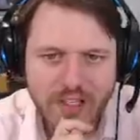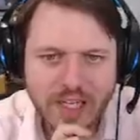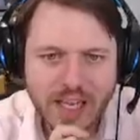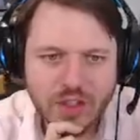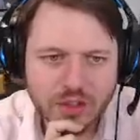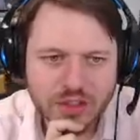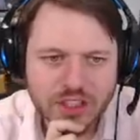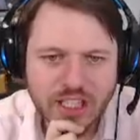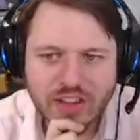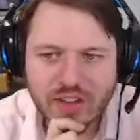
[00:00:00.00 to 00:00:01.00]
And you'll
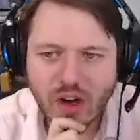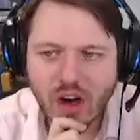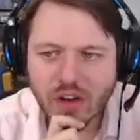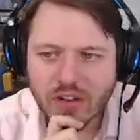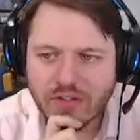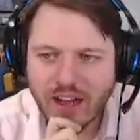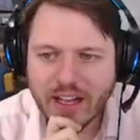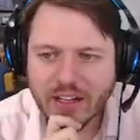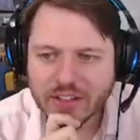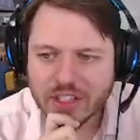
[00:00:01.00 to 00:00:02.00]
see that all the
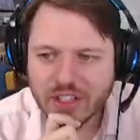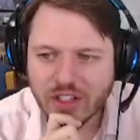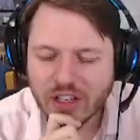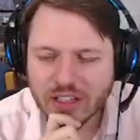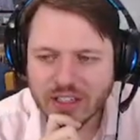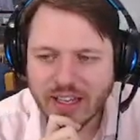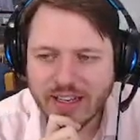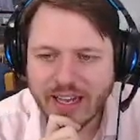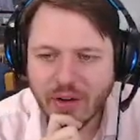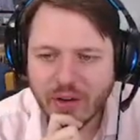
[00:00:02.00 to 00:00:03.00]
files here are laid
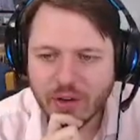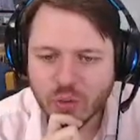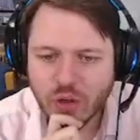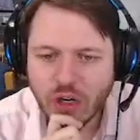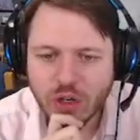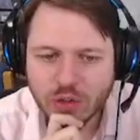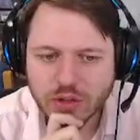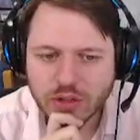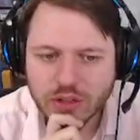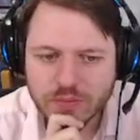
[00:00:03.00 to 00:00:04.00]
out in
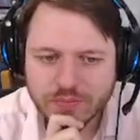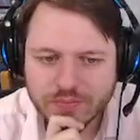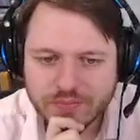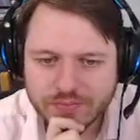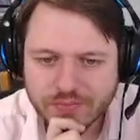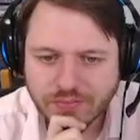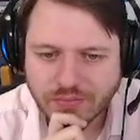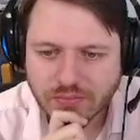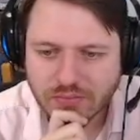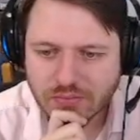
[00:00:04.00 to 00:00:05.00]
rows,
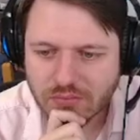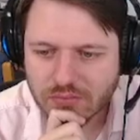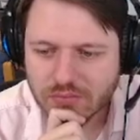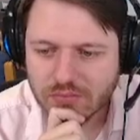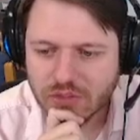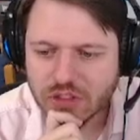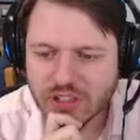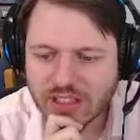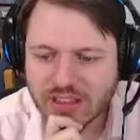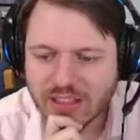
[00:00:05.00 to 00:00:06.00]
just
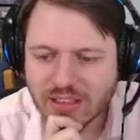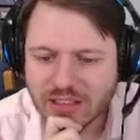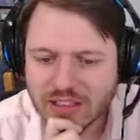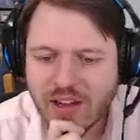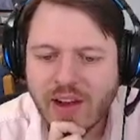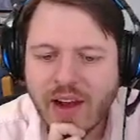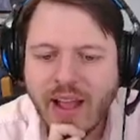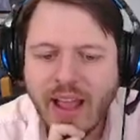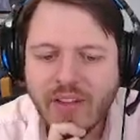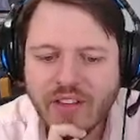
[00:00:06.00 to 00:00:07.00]
like this.
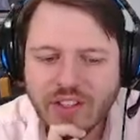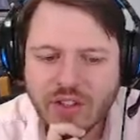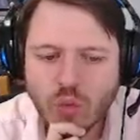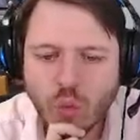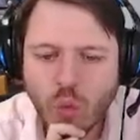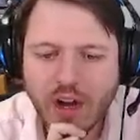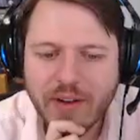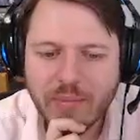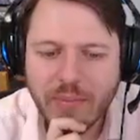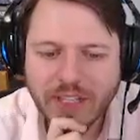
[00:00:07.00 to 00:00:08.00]
And this is
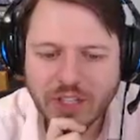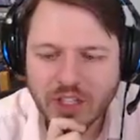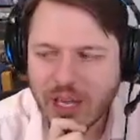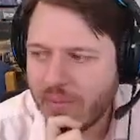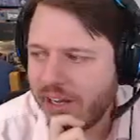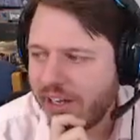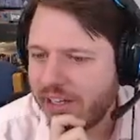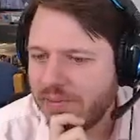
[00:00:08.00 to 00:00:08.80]
one big JPEG.